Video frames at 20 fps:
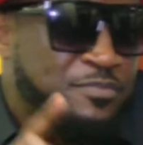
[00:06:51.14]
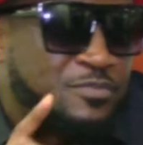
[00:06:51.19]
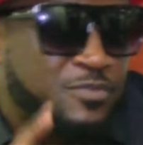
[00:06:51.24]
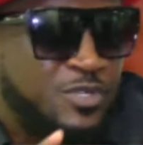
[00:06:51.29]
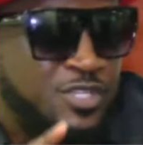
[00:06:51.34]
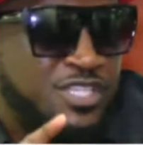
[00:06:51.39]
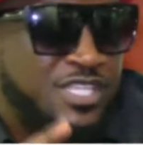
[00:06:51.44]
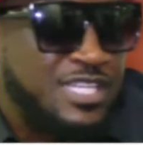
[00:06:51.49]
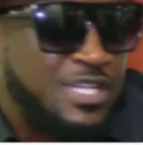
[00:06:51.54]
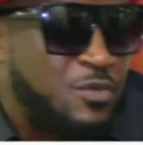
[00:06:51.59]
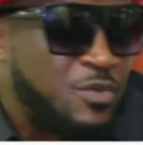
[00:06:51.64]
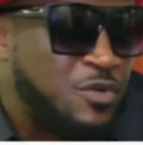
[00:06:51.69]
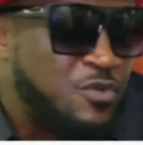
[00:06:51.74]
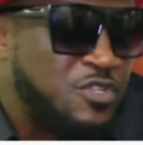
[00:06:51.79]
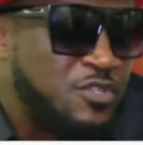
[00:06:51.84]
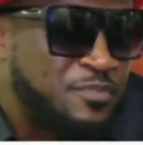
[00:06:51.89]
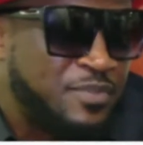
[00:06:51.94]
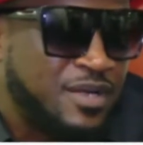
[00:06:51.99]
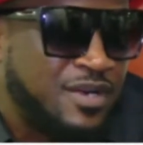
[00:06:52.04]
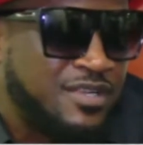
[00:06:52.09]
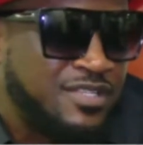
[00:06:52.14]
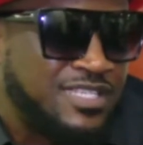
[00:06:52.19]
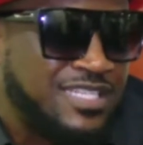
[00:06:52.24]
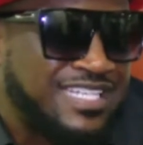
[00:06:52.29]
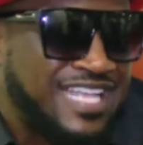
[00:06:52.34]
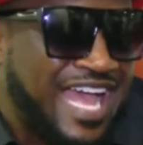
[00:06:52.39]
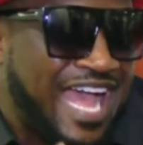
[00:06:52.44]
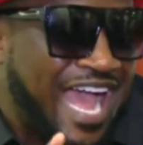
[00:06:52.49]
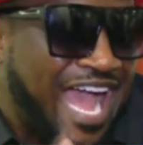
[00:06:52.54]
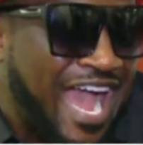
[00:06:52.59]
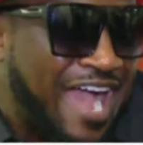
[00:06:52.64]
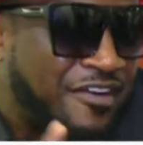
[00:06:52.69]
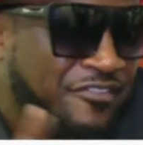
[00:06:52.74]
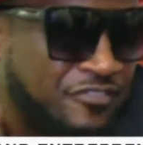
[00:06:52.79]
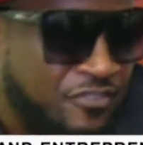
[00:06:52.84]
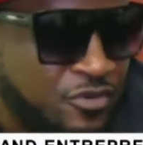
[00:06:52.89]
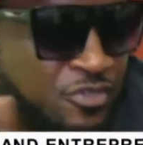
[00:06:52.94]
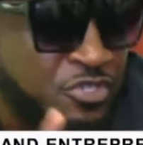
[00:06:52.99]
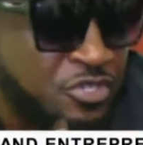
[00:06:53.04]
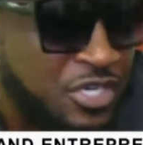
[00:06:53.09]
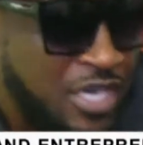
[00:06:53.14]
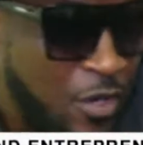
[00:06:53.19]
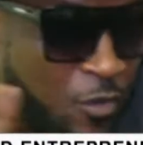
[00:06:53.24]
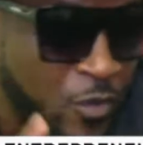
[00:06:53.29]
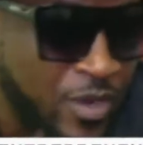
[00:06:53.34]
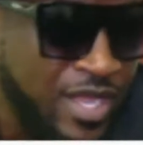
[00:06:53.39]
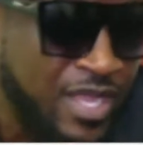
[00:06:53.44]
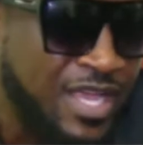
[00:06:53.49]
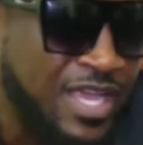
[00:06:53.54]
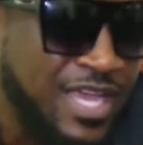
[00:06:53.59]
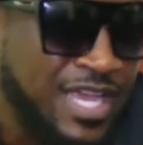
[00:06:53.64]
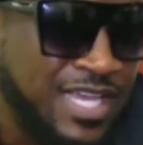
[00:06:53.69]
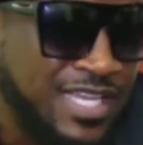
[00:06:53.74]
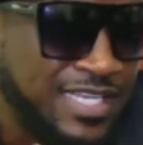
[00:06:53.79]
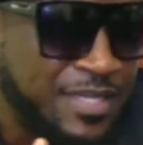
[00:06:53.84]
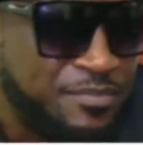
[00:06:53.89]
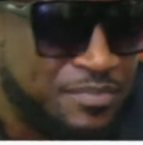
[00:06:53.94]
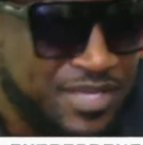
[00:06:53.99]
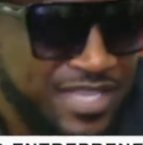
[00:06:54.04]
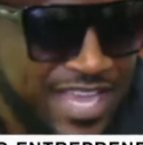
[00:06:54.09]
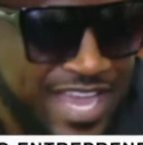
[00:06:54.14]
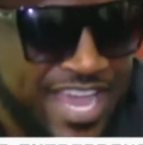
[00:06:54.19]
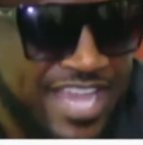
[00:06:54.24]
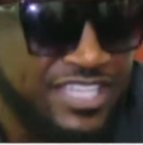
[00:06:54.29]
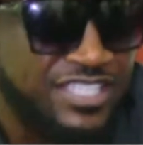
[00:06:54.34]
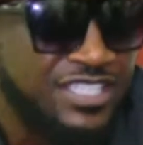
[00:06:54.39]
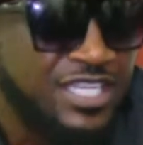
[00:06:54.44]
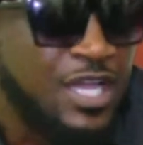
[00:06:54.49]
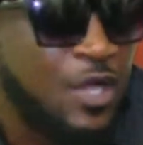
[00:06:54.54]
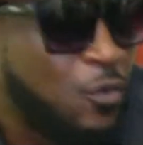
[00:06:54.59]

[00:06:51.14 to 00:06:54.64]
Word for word: you see the way we spelled it, Afro the other way, yeah. the PH.